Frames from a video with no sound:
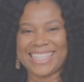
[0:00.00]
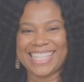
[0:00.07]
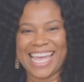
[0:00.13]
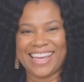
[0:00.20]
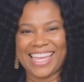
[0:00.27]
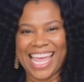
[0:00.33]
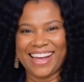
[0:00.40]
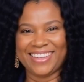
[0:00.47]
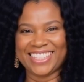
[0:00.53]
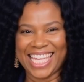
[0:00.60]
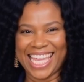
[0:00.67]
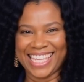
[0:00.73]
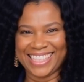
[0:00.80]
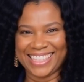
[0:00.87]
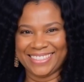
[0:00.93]
down house
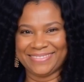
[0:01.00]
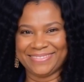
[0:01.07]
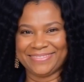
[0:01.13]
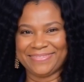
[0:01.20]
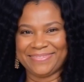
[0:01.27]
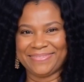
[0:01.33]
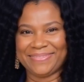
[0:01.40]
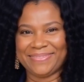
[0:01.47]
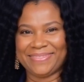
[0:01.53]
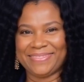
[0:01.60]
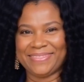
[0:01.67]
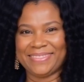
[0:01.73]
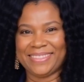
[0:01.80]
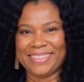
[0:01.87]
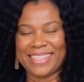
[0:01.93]
hacking.
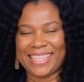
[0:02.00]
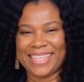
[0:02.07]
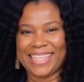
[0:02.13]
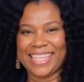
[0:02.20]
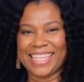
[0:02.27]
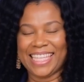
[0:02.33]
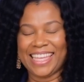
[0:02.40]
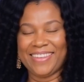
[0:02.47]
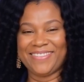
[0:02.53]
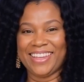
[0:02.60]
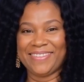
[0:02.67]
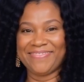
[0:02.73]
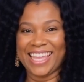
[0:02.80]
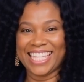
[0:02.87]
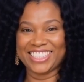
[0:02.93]
If an
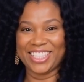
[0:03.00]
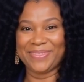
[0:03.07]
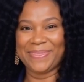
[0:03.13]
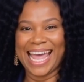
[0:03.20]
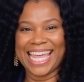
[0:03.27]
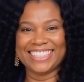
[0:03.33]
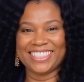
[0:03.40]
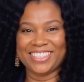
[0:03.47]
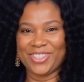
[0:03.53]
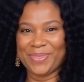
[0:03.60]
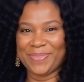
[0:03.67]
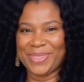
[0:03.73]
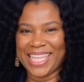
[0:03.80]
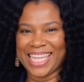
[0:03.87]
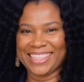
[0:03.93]
investor buys a
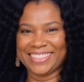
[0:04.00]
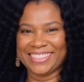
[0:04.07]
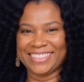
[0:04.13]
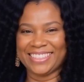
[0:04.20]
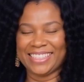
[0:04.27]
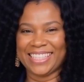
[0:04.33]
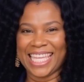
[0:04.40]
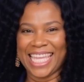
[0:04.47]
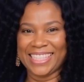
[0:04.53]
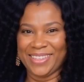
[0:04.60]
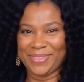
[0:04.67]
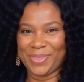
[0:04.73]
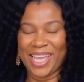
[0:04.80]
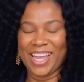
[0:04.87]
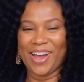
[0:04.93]
duplex and the
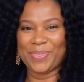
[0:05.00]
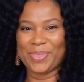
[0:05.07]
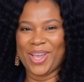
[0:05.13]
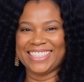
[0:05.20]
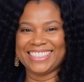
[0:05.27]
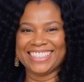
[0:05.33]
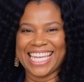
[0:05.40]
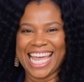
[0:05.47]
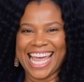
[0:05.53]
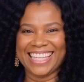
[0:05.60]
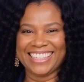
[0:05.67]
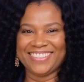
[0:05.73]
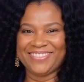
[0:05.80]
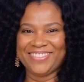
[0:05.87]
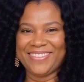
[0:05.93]
rent on one side
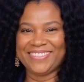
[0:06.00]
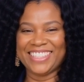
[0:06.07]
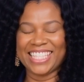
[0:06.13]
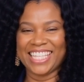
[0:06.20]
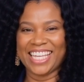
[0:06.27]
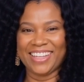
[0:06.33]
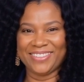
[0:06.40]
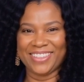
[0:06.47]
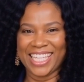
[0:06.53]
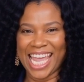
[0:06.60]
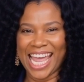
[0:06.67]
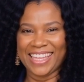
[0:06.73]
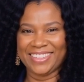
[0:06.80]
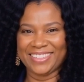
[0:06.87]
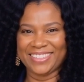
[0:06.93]
is
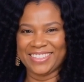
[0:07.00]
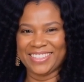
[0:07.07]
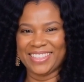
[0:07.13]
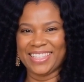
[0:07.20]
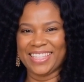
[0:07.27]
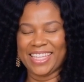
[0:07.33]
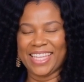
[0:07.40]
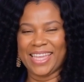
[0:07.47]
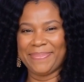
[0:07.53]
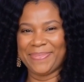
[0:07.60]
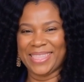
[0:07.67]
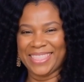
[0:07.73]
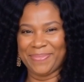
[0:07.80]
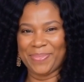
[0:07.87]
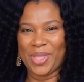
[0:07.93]
$1,500,
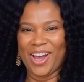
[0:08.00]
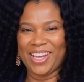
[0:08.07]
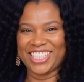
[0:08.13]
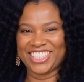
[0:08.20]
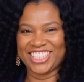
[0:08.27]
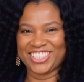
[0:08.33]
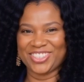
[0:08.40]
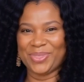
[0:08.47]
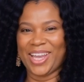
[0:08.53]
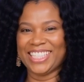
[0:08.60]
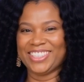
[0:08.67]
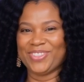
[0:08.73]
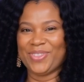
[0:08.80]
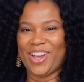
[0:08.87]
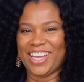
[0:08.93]
but the mortgage is
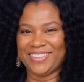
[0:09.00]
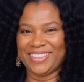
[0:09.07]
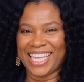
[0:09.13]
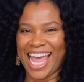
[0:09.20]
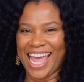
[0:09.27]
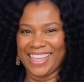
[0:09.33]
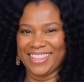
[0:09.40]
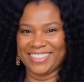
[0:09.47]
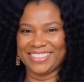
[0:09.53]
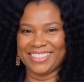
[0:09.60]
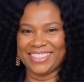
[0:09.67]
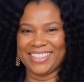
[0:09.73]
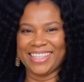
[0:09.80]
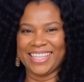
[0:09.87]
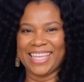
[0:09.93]
$2,200,
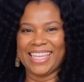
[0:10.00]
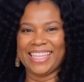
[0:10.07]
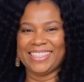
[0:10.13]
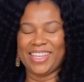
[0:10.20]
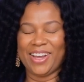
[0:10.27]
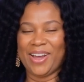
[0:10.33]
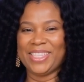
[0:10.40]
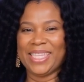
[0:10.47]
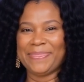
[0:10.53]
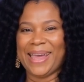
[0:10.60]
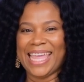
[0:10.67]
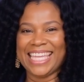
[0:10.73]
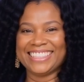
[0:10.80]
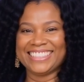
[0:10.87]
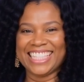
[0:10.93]
they're only
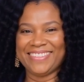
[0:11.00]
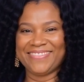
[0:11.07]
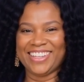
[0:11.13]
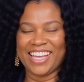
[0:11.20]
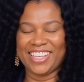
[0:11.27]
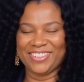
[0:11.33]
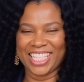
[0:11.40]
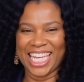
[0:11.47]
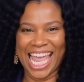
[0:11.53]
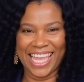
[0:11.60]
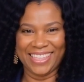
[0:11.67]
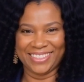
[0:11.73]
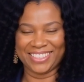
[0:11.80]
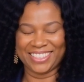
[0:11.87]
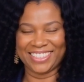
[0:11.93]
paying
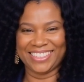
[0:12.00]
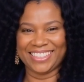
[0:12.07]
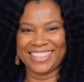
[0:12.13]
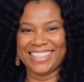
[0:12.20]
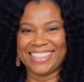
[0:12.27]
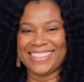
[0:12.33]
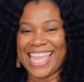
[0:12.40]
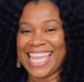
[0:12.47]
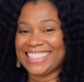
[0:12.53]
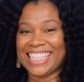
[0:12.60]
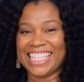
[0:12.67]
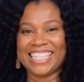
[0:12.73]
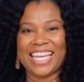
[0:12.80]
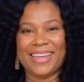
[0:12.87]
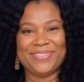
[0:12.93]
$700. That's
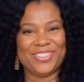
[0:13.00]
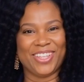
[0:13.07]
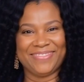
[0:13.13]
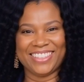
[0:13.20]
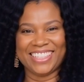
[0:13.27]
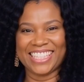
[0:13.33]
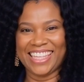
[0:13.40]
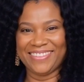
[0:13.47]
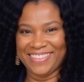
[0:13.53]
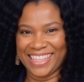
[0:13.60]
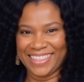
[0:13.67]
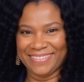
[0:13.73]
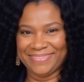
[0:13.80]
income-driven living.